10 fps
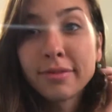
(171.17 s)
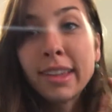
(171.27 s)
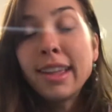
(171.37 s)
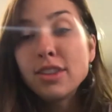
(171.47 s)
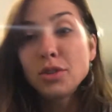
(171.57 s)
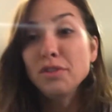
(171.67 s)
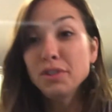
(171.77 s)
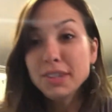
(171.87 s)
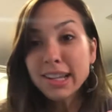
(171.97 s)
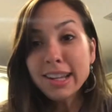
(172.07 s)
So if you
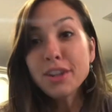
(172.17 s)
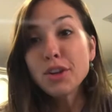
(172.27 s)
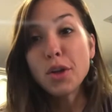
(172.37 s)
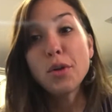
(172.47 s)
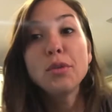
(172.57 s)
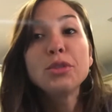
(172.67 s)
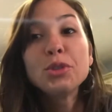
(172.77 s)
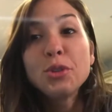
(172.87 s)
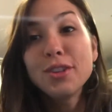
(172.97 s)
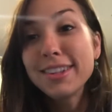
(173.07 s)
didn't know,
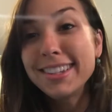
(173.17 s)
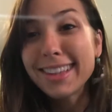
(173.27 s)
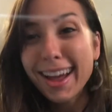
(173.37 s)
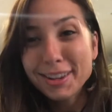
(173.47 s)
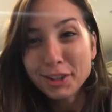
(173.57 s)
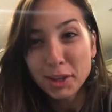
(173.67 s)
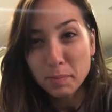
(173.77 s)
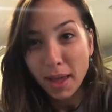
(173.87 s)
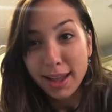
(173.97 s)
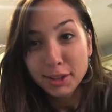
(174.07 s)
granola is actually
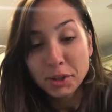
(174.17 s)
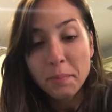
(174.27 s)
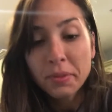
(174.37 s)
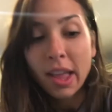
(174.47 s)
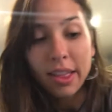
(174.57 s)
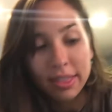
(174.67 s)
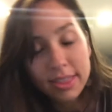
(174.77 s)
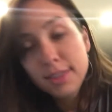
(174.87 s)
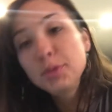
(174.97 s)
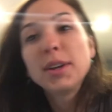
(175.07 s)
baked.
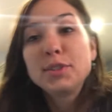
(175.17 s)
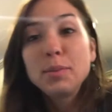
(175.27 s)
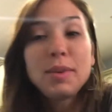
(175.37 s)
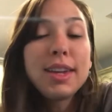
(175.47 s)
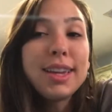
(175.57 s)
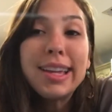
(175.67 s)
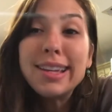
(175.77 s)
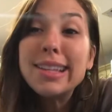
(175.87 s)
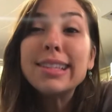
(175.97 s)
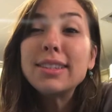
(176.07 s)
This recipe
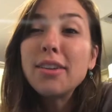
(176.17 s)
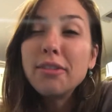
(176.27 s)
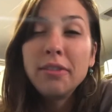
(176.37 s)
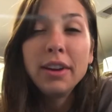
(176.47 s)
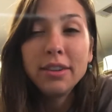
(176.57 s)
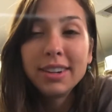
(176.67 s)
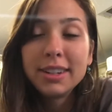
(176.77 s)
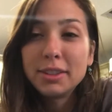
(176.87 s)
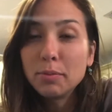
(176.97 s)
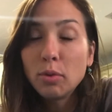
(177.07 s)
is very, very
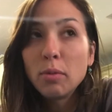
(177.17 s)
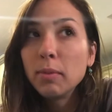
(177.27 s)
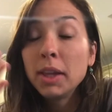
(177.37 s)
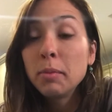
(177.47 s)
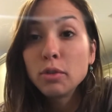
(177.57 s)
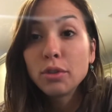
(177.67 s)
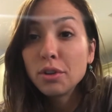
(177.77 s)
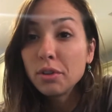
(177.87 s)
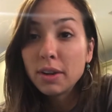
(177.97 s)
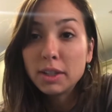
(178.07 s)
simple, and most
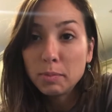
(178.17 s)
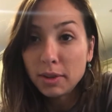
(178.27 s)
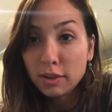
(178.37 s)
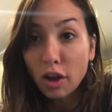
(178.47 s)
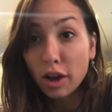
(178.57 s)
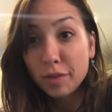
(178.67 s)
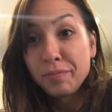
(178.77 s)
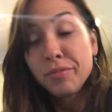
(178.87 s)
granola recipes are.